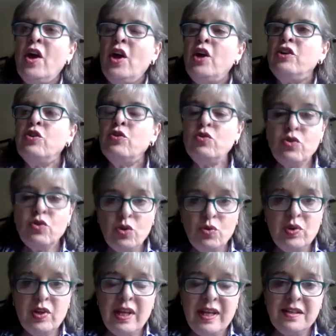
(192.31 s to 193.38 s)
you do
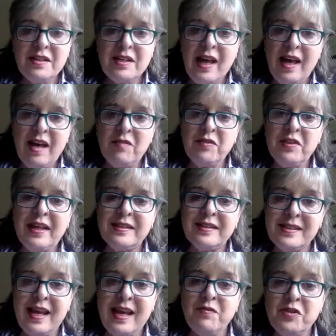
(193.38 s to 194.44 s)
need to have that
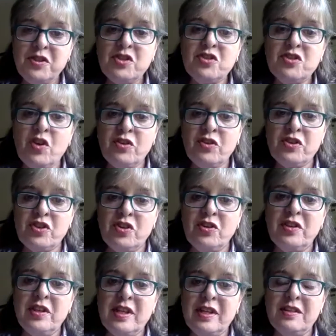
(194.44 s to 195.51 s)
safe structure
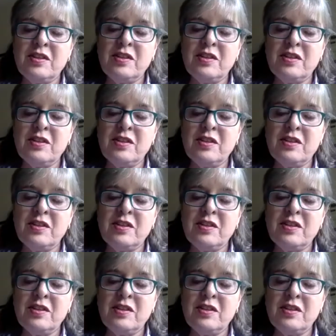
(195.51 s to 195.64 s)
that